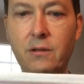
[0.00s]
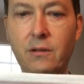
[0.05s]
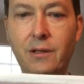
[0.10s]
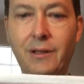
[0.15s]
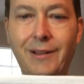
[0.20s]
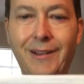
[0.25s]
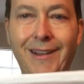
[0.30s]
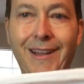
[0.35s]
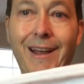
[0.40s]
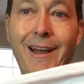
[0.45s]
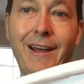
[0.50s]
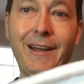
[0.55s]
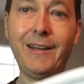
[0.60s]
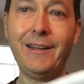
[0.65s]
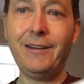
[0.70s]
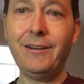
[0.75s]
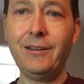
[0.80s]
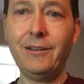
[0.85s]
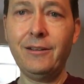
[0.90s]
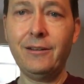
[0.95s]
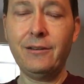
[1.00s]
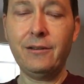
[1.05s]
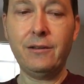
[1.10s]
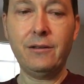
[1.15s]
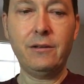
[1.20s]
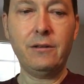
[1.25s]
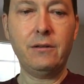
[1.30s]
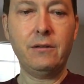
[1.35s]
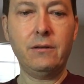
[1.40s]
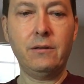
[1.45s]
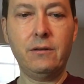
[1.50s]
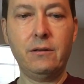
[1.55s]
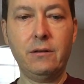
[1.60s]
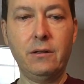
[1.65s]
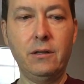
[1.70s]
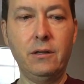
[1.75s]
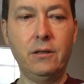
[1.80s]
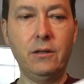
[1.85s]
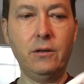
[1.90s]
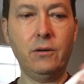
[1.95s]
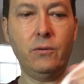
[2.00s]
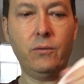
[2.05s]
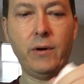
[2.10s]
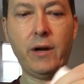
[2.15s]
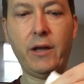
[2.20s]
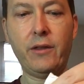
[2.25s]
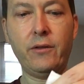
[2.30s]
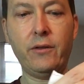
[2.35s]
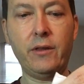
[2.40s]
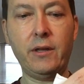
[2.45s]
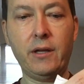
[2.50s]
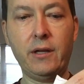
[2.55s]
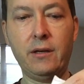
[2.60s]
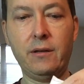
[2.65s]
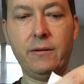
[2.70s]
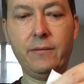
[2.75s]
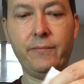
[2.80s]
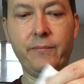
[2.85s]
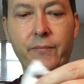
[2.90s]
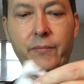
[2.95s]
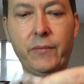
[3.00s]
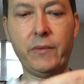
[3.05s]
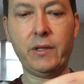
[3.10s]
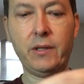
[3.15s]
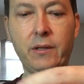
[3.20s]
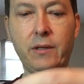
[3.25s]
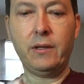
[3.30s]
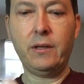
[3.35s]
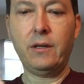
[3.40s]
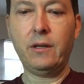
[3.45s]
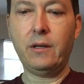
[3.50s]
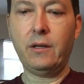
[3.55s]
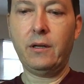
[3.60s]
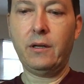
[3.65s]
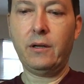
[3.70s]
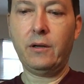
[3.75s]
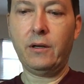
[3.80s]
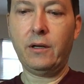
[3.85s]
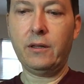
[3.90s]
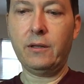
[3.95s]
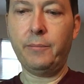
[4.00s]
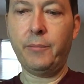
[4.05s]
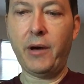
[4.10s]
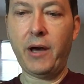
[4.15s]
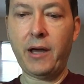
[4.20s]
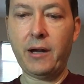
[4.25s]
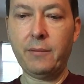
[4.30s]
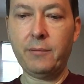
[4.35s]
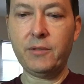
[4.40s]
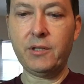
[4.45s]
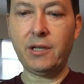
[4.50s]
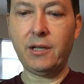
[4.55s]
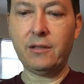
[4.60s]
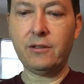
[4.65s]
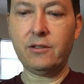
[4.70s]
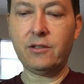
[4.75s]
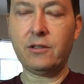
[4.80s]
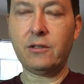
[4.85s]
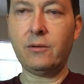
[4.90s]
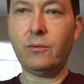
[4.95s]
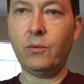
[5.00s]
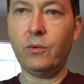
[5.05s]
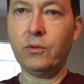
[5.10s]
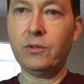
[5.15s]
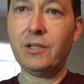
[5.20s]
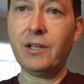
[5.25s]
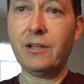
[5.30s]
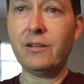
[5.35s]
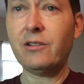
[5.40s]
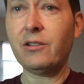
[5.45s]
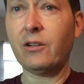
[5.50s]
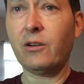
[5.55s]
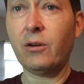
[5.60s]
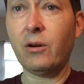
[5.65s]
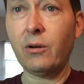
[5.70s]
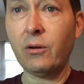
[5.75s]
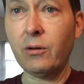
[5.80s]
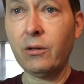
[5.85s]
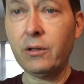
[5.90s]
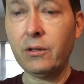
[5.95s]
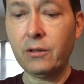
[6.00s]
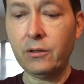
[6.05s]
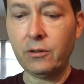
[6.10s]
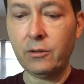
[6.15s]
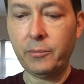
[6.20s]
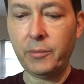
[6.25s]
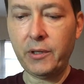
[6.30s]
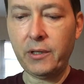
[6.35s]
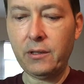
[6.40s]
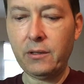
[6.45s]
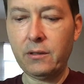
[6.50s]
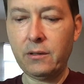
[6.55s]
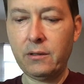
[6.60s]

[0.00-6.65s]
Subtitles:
line, you know, rather than the bottom will tend to curl a little bit.